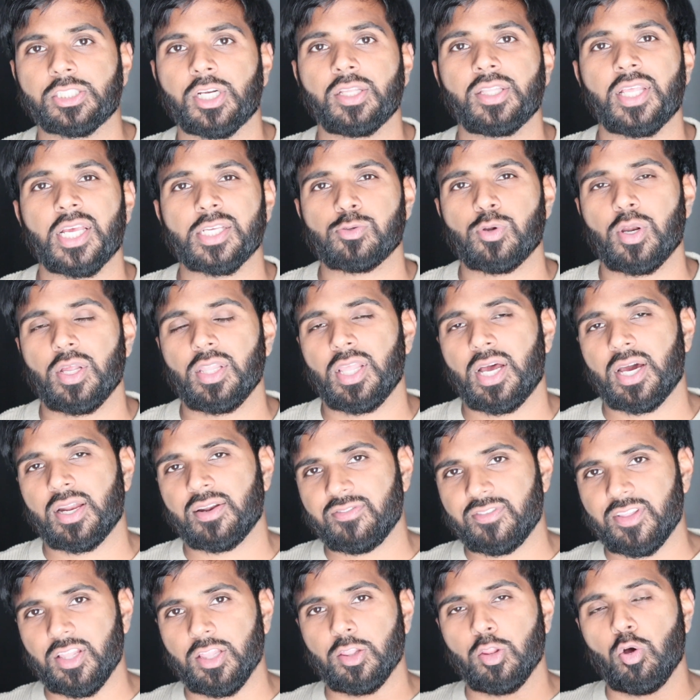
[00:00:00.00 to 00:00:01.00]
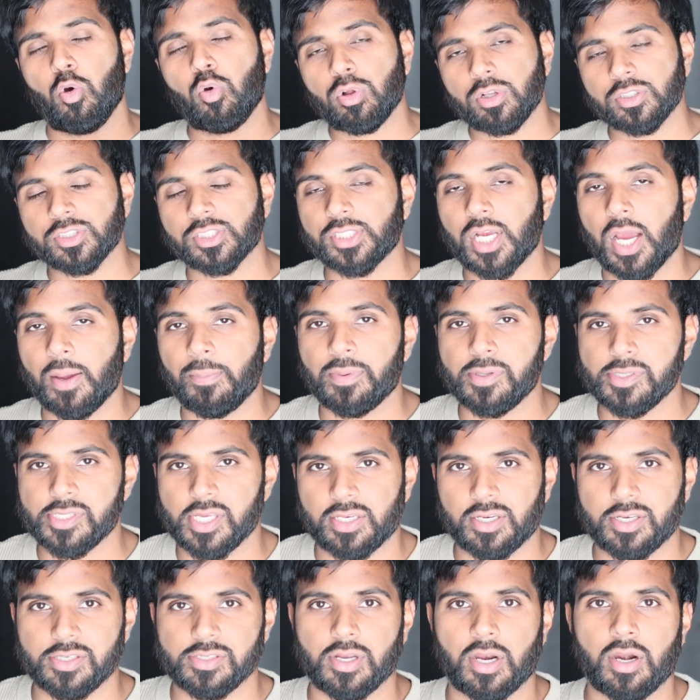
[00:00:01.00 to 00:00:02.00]
are. That's where a lot of the local shopping
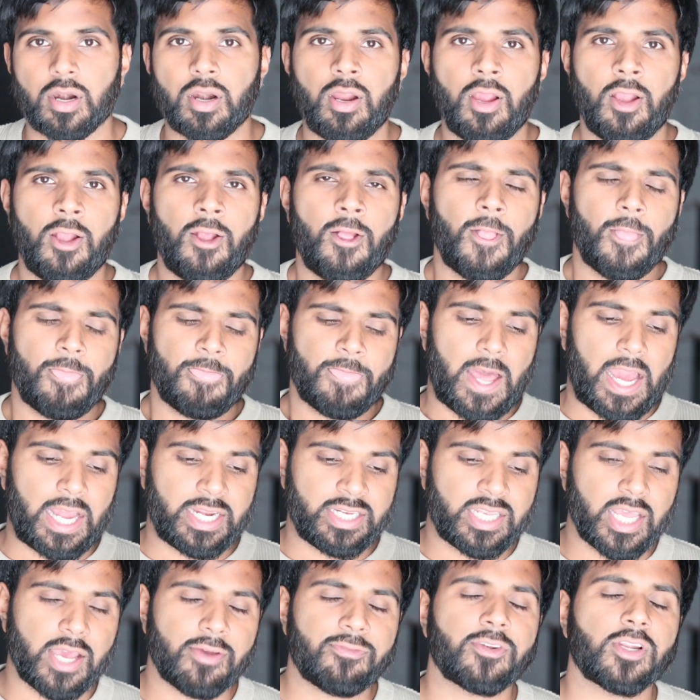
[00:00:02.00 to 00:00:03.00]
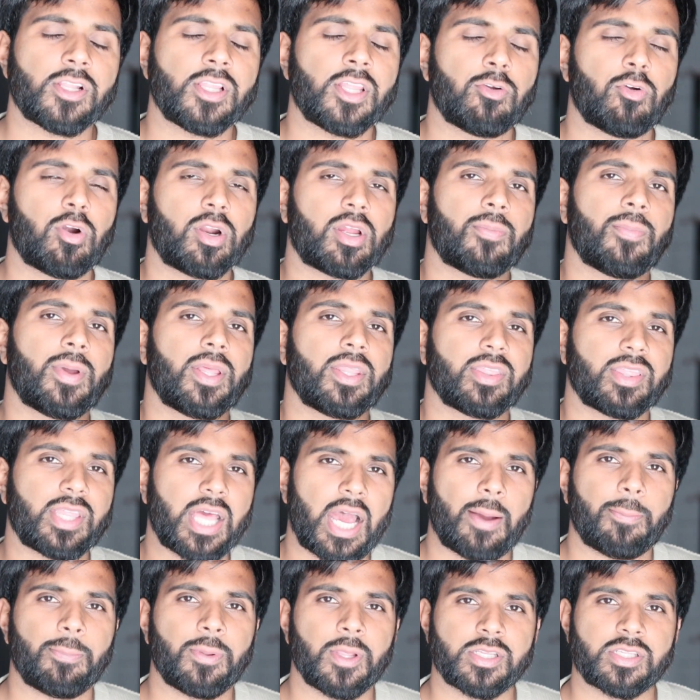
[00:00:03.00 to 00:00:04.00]
centers are. I definitely recommend
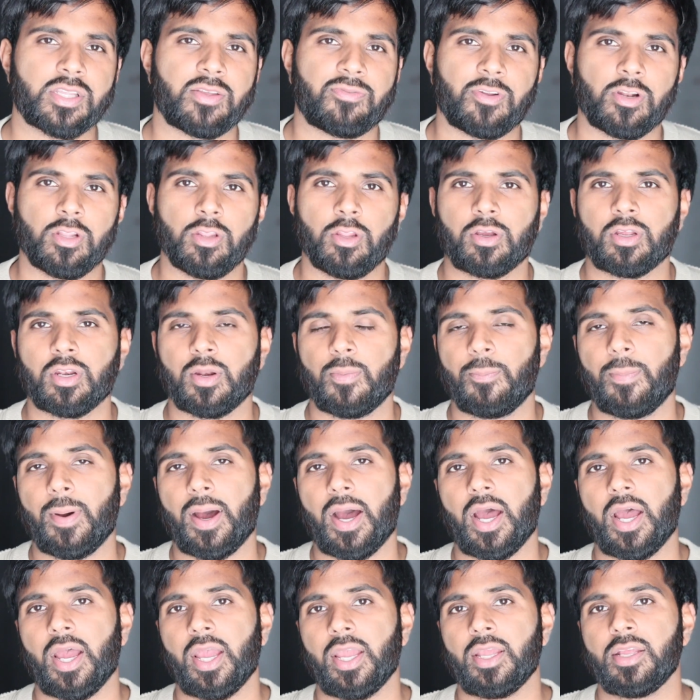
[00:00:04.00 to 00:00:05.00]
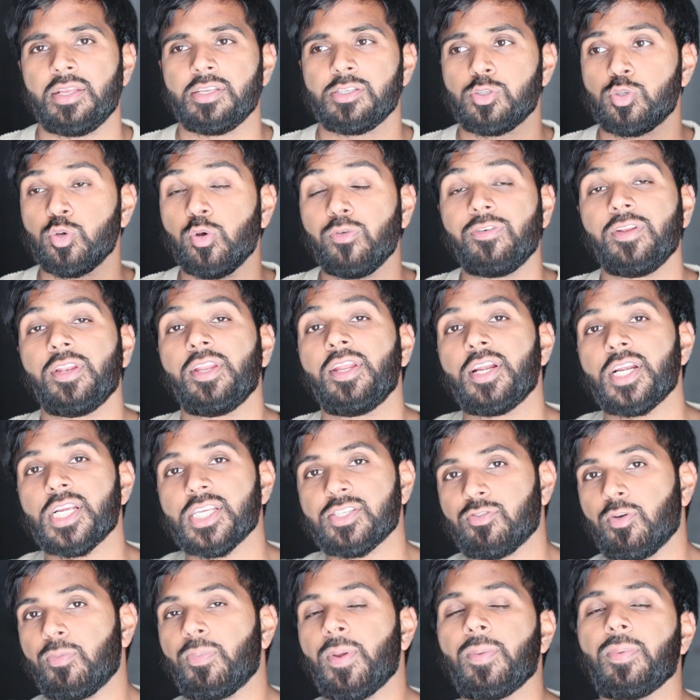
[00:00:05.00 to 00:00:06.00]
that place if you're looking to buy
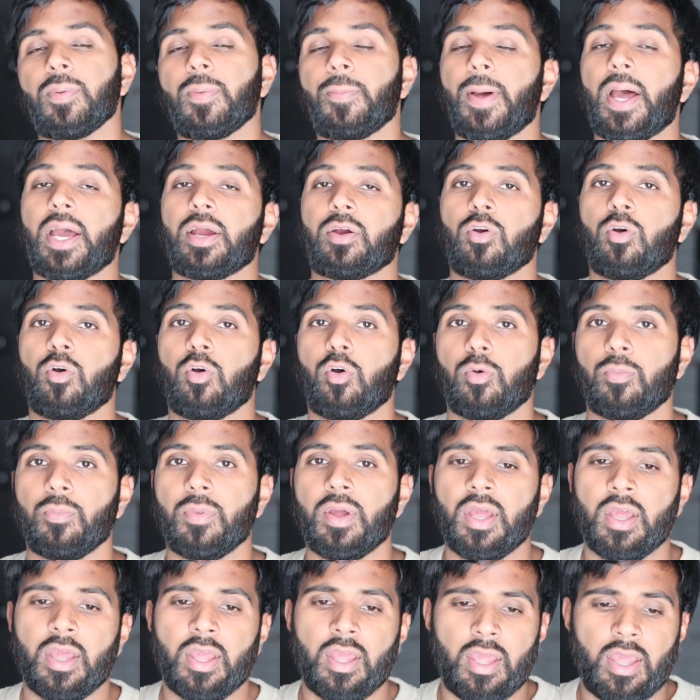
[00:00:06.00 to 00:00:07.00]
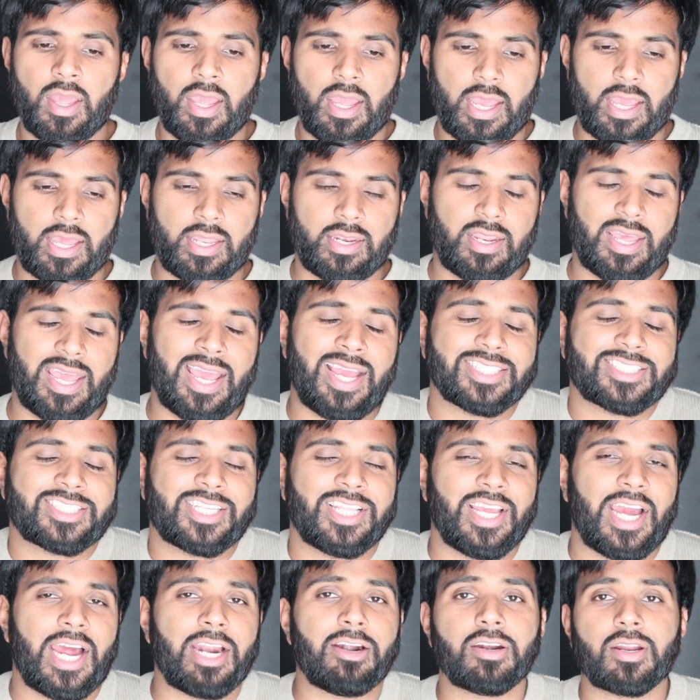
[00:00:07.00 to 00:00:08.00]
souvenirs for people back home. And
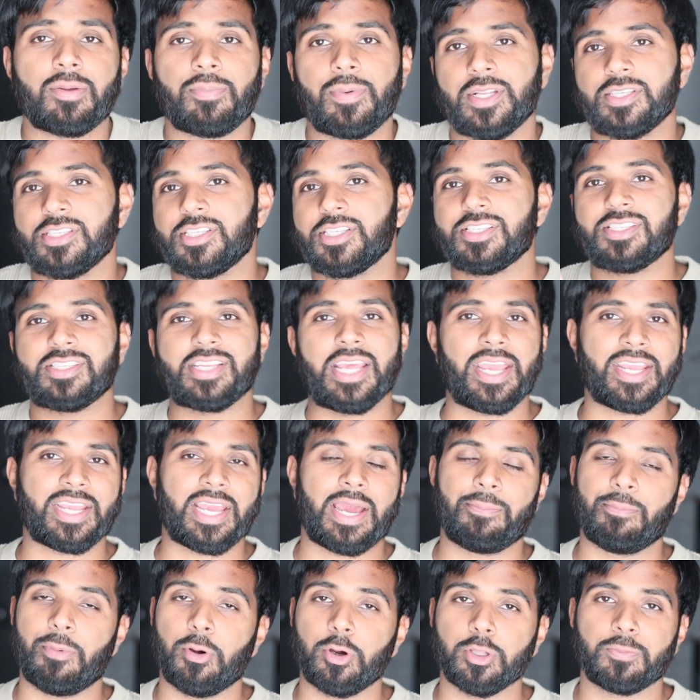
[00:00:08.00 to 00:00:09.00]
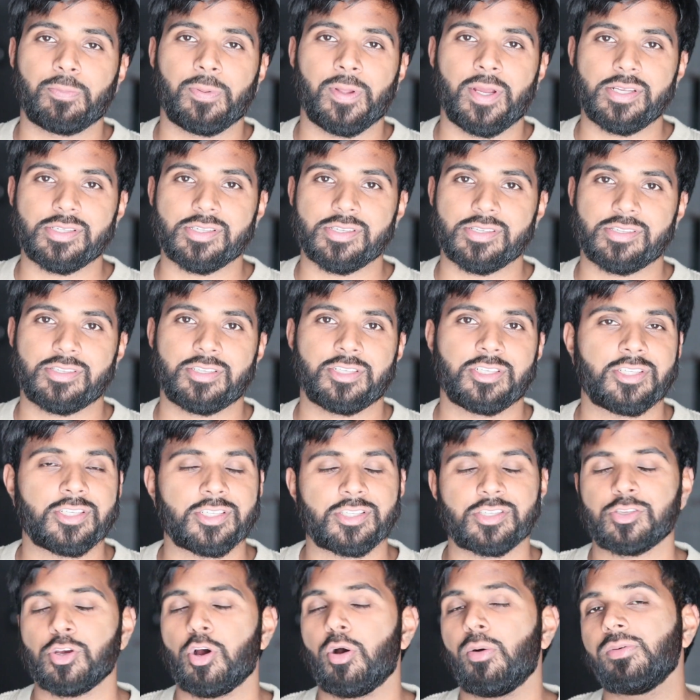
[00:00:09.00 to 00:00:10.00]
actually, I recommend just staying at both places. There's
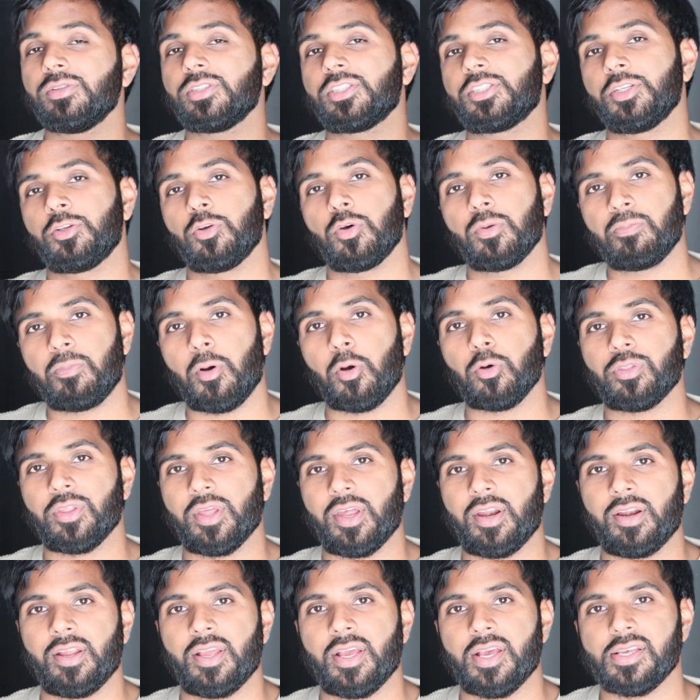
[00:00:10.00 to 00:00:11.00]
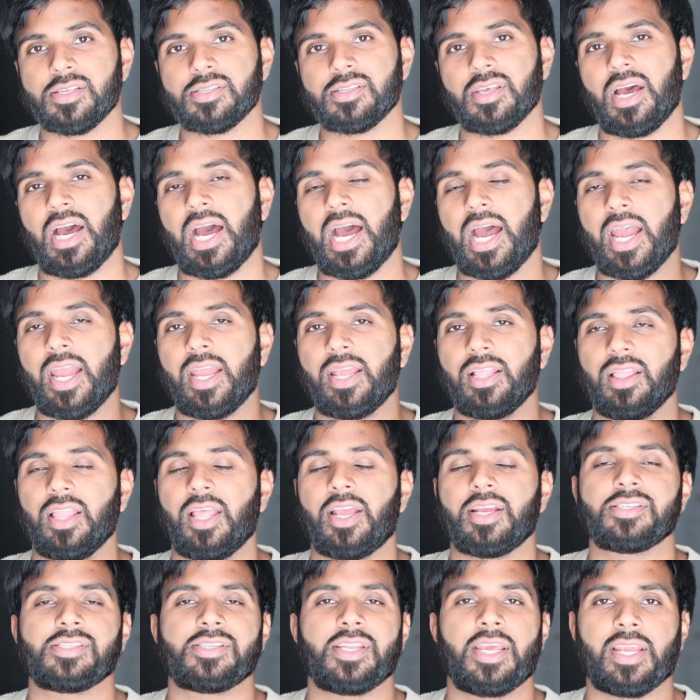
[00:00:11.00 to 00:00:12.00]
just so much to do in both areas. I
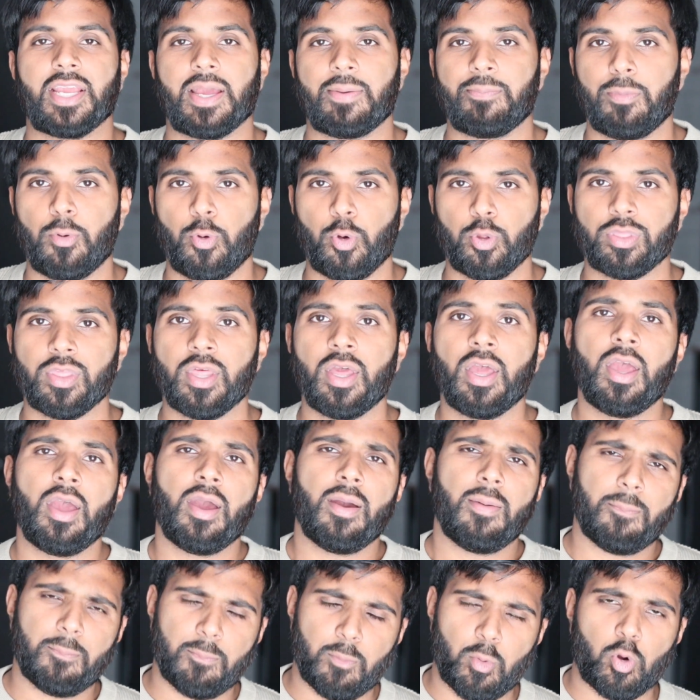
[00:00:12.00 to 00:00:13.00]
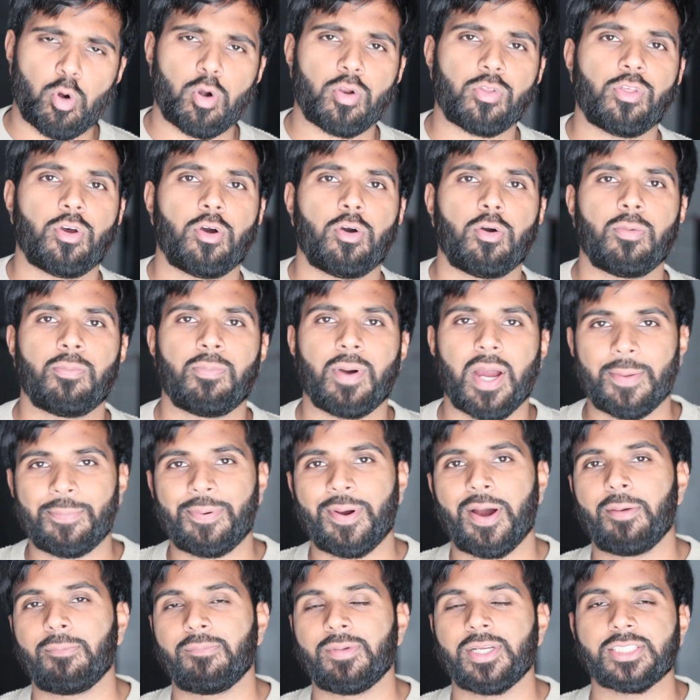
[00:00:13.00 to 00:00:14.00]
like staying at both. More though by
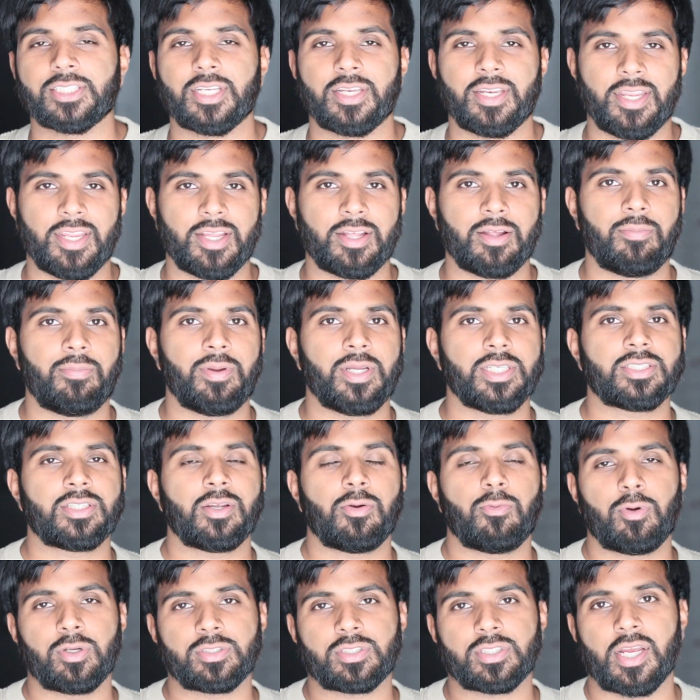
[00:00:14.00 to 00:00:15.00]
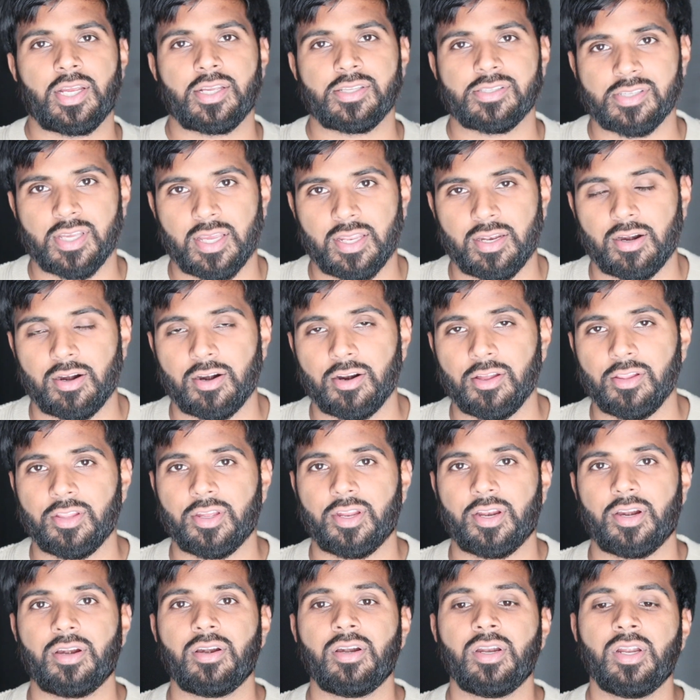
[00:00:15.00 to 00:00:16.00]
Palm Beach and Eagle Beach, which I said
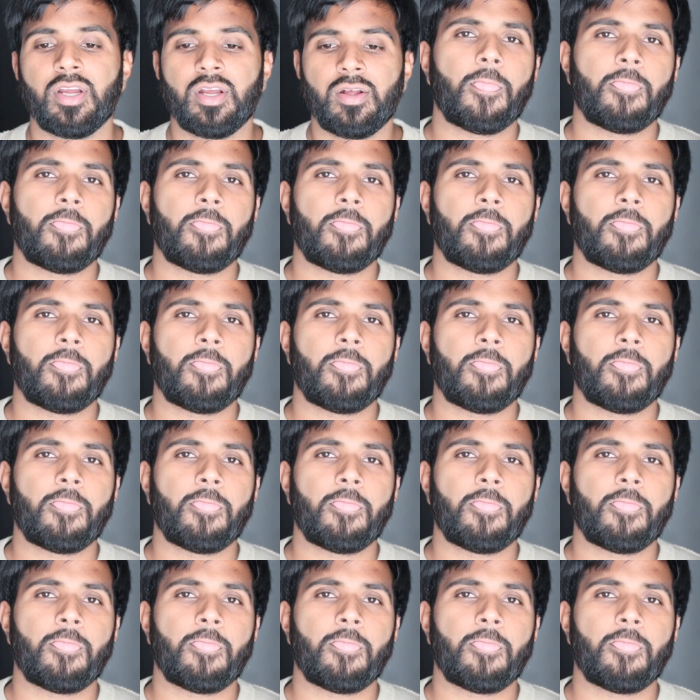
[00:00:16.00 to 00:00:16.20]
earlier.